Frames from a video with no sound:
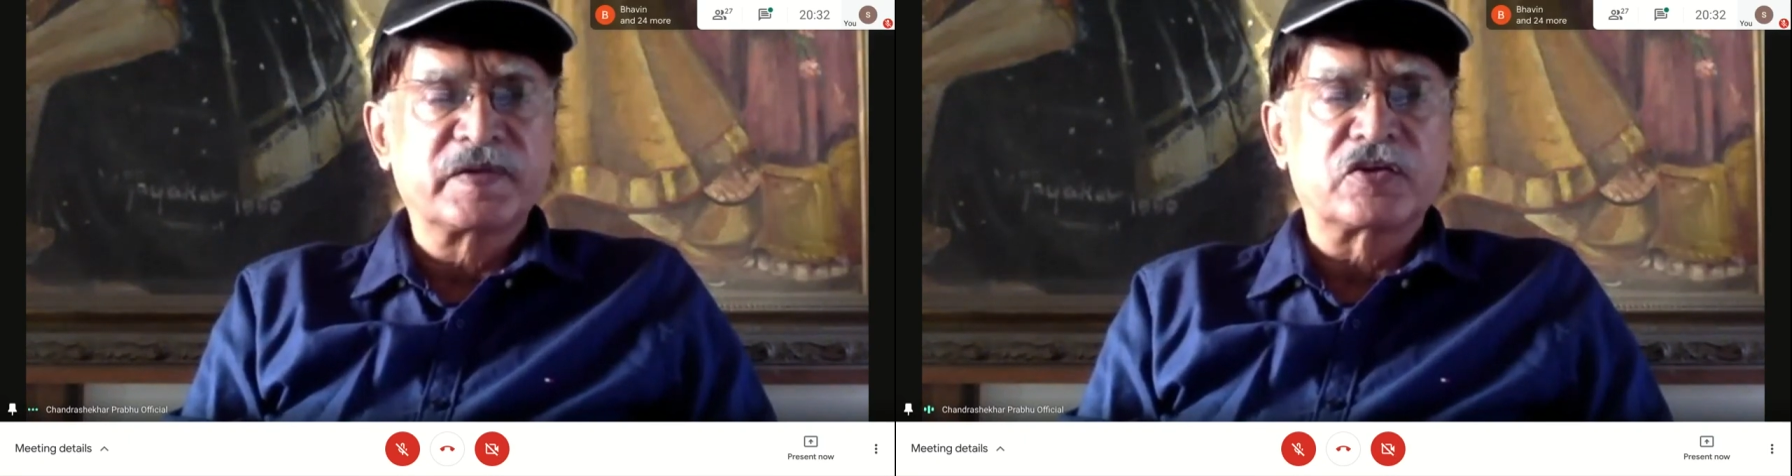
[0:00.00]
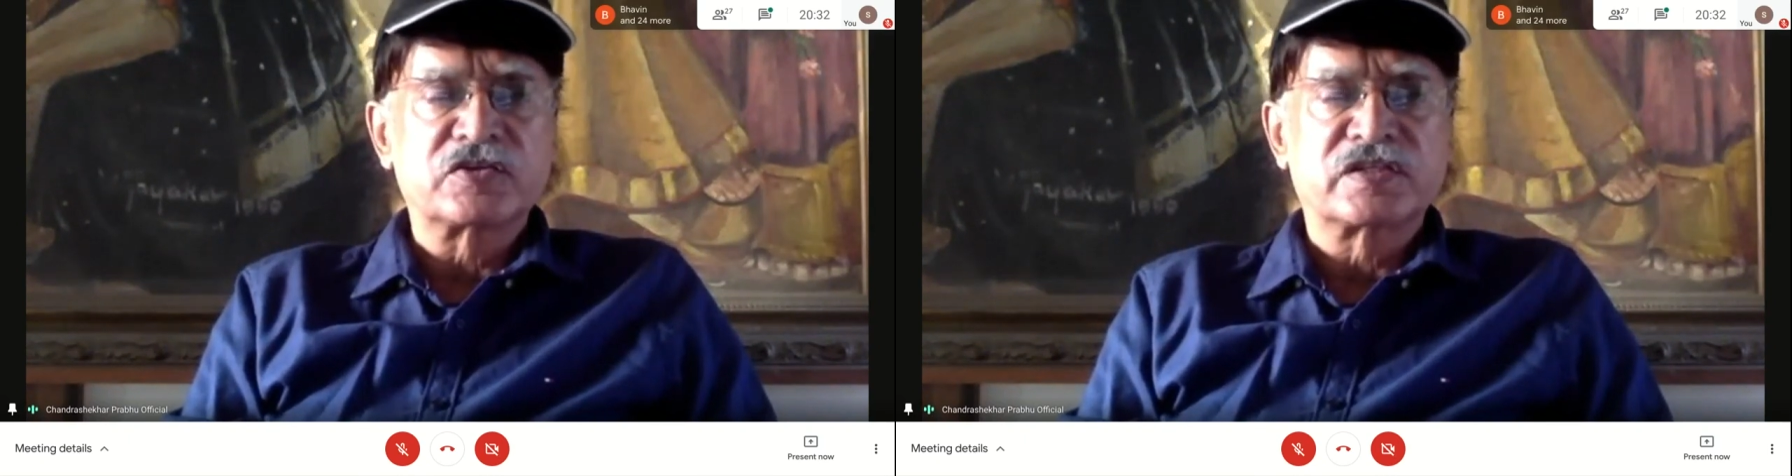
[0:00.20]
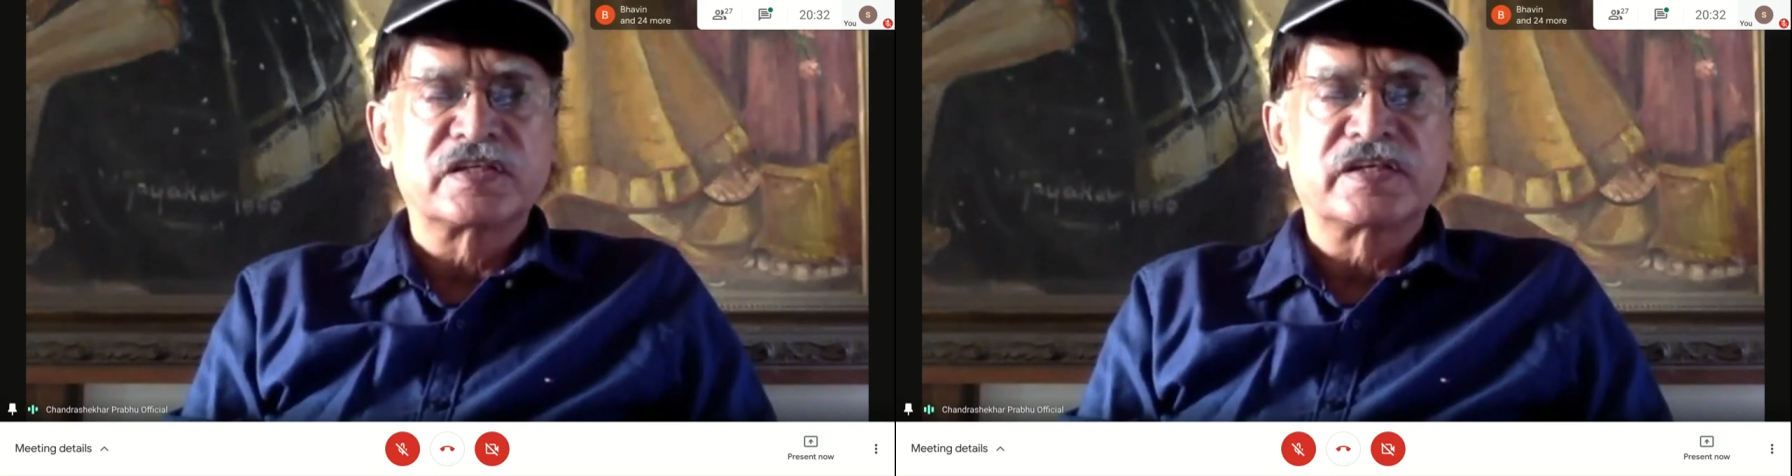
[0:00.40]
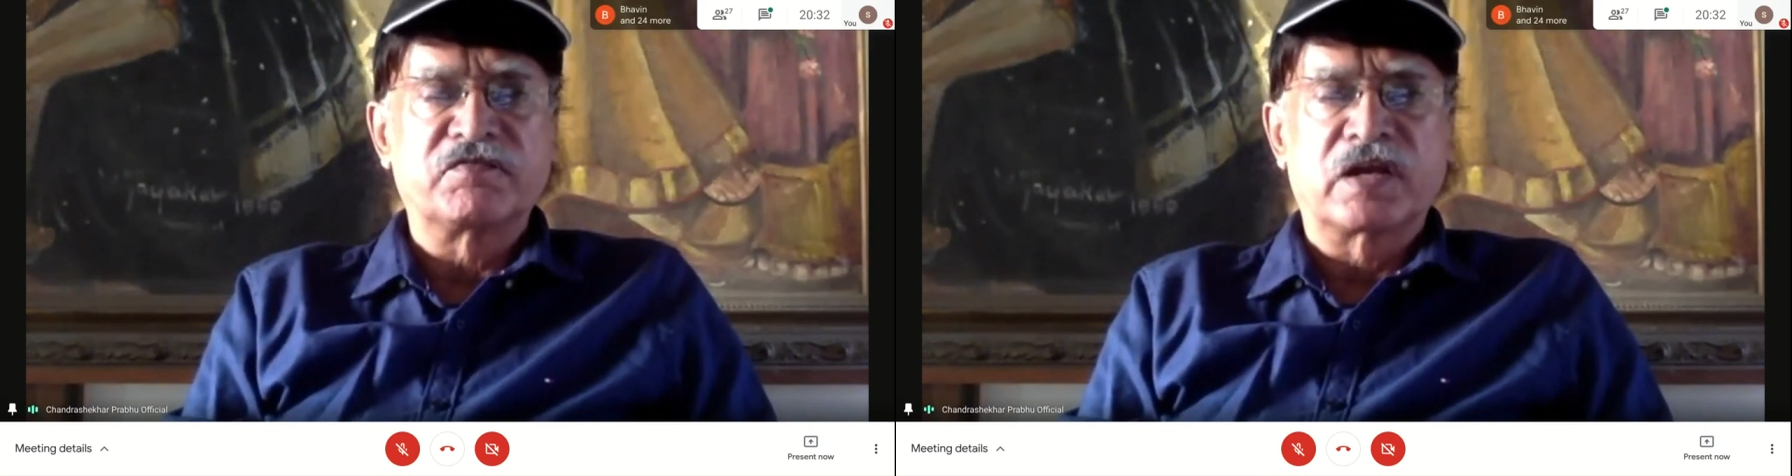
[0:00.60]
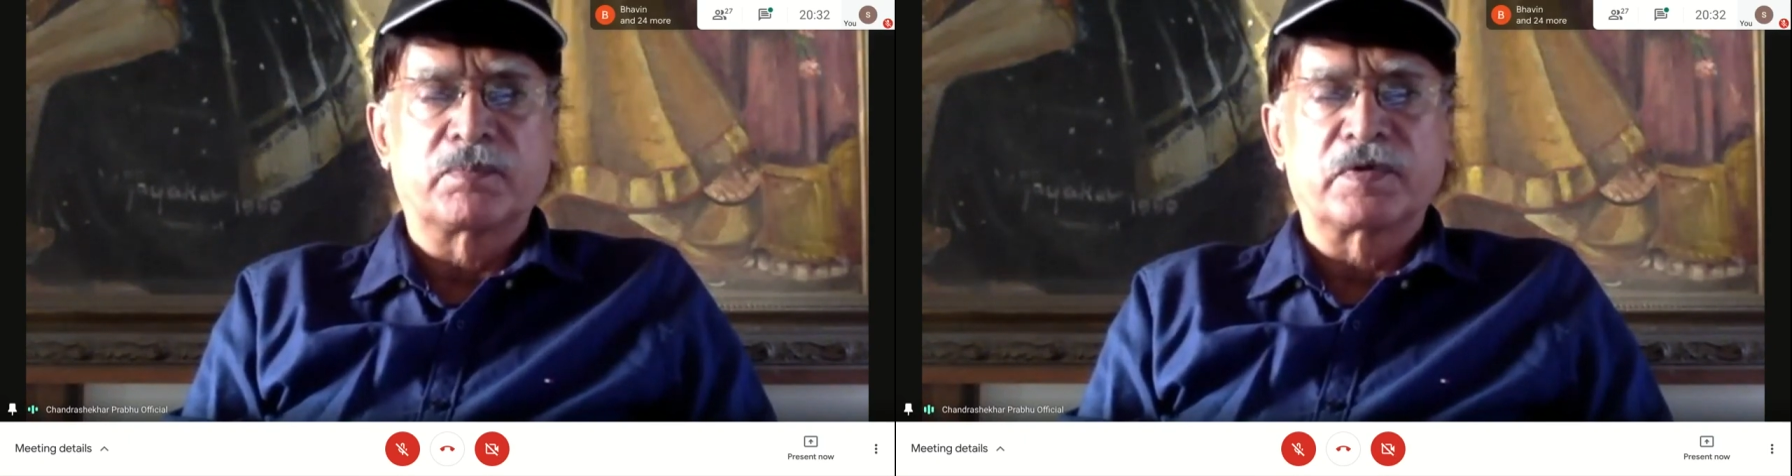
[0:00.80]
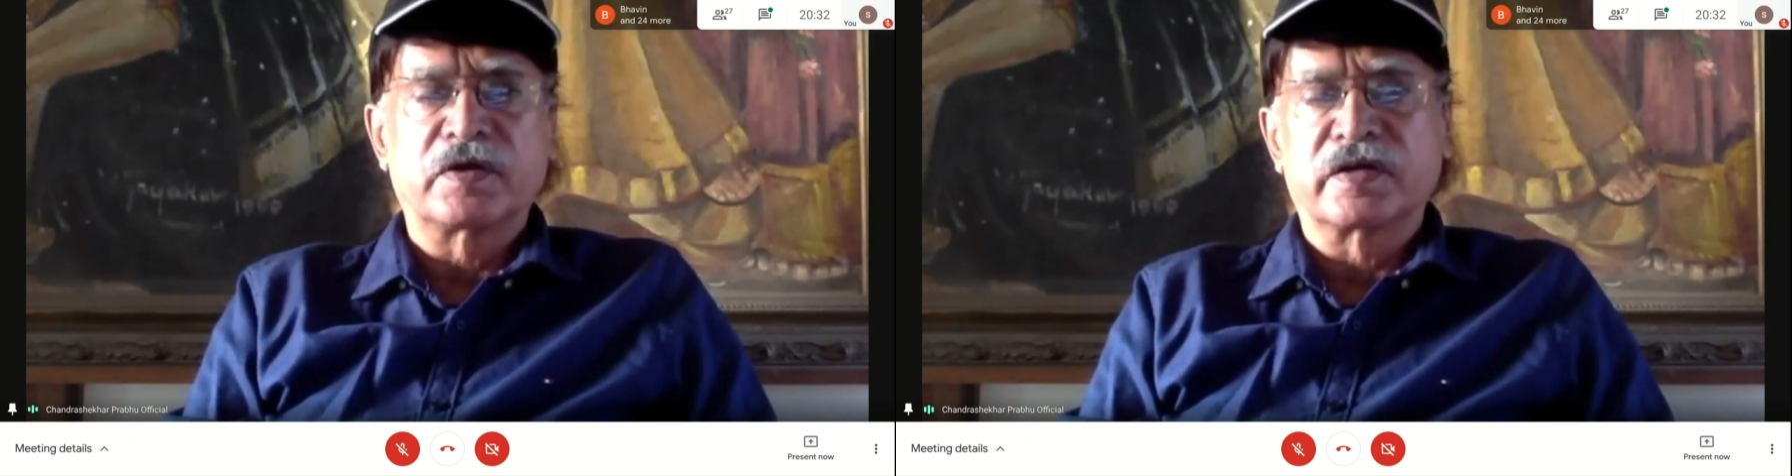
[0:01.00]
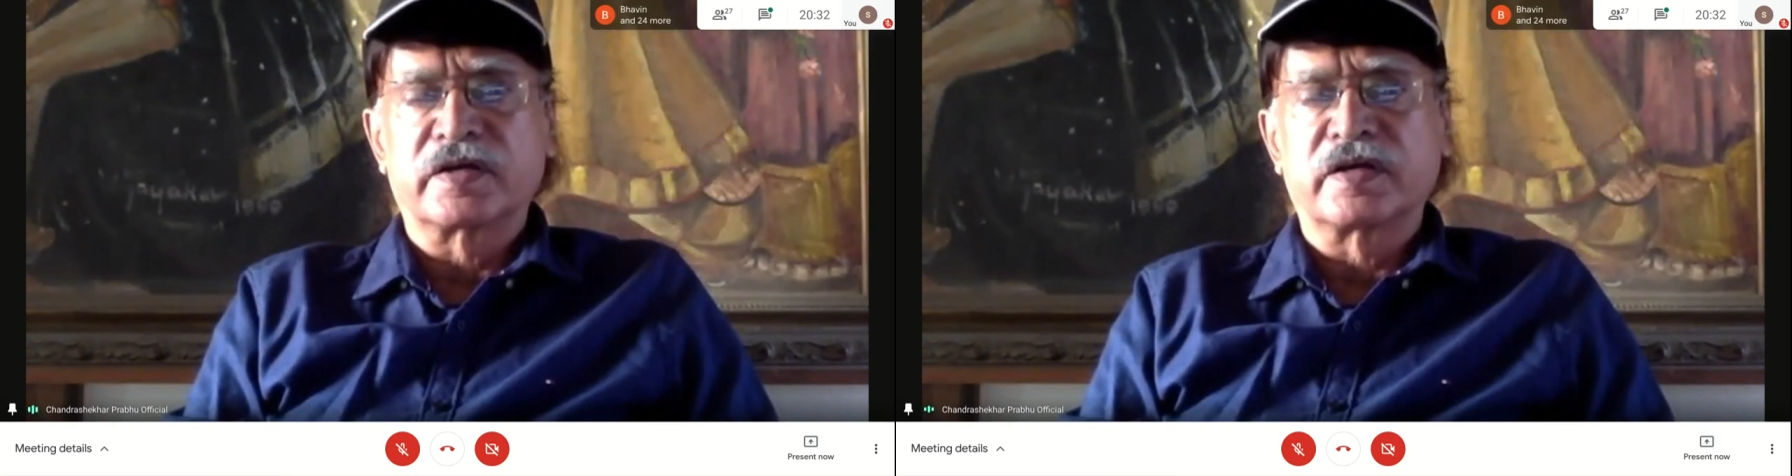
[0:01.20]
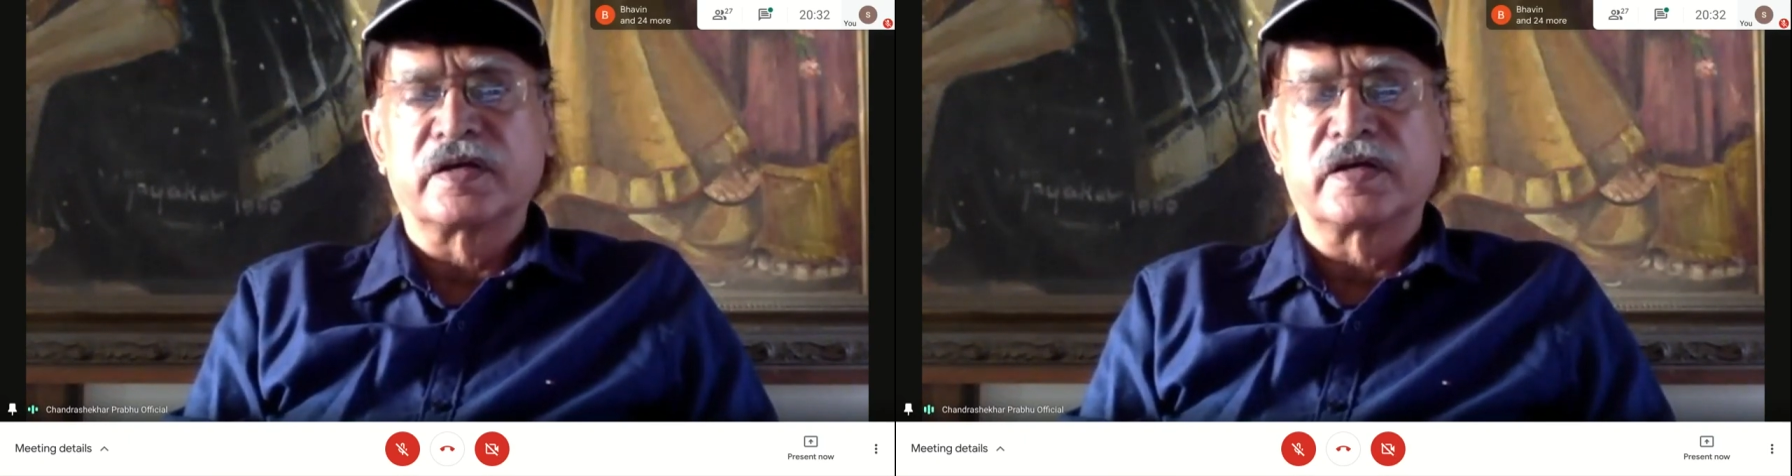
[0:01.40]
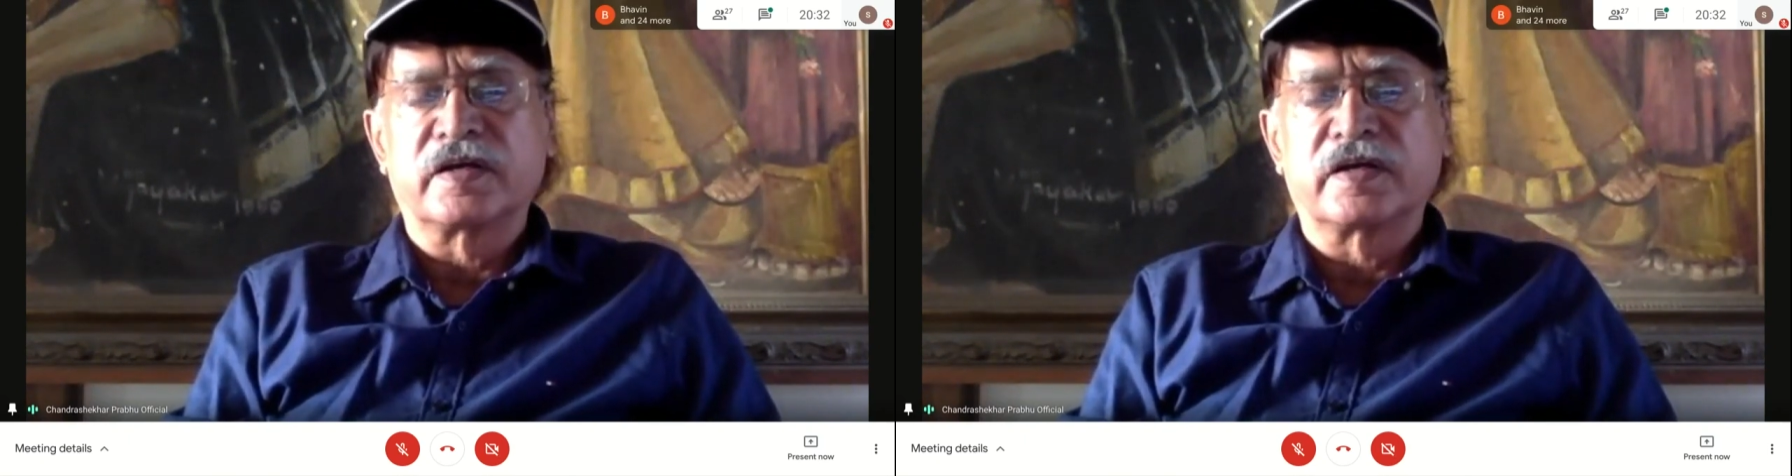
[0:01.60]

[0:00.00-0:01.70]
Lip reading: Because the developer